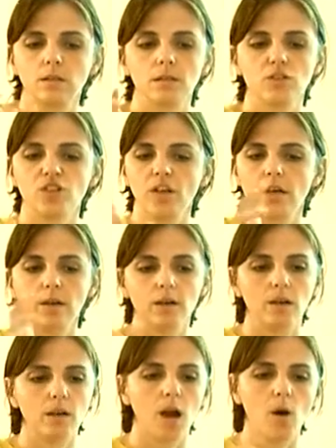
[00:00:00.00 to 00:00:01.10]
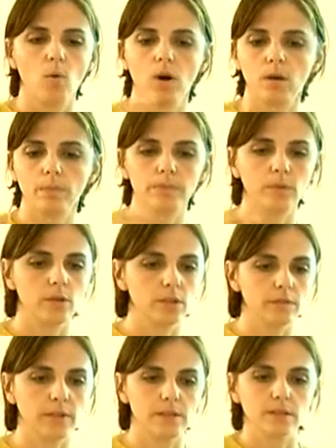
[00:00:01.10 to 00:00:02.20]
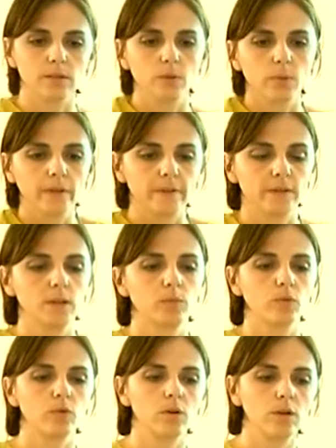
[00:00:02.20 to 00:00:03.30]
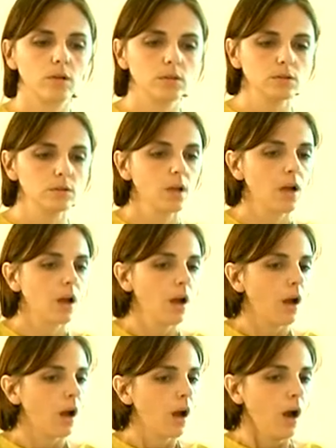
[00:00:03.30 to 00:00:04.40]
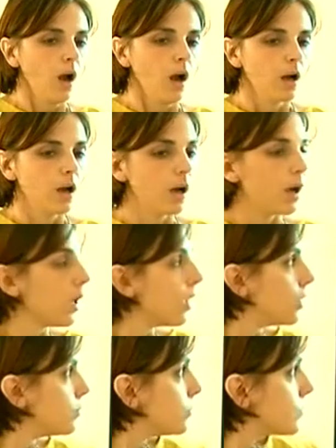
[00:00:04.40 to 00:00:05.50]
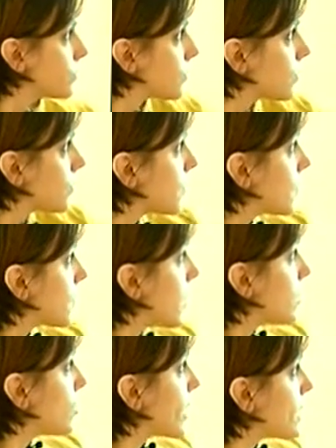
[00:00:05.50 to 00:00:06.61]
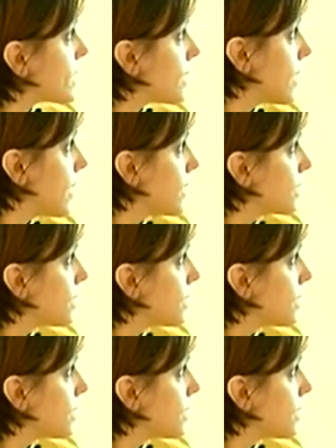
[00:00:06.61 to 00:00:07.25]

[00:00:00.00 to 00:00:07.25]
share our biodiversity with Morocco. That you can see in